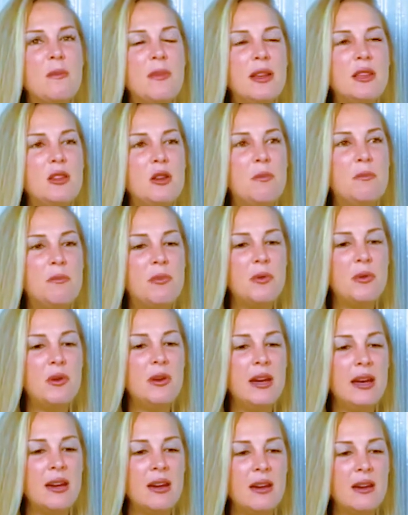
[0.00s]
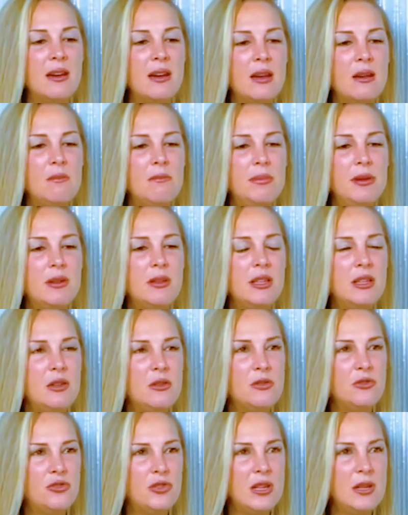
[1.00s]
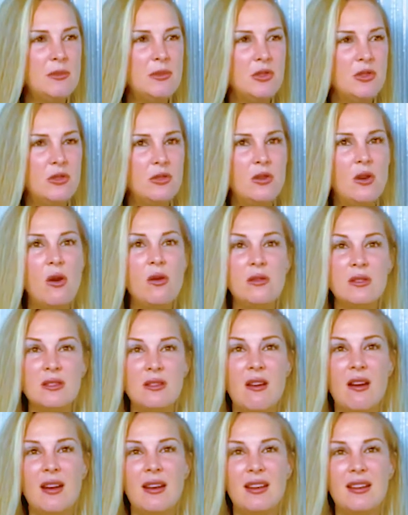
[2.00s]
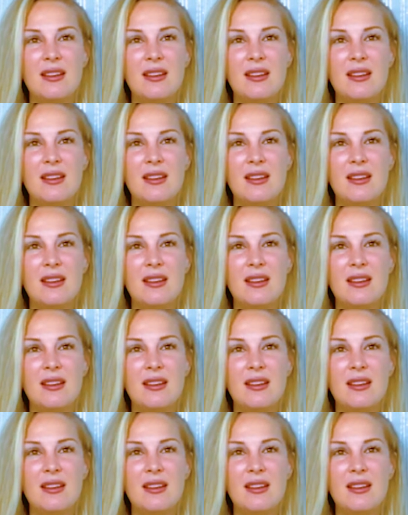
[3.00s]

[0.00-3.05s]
that you're putting and building your dreams and your goals on.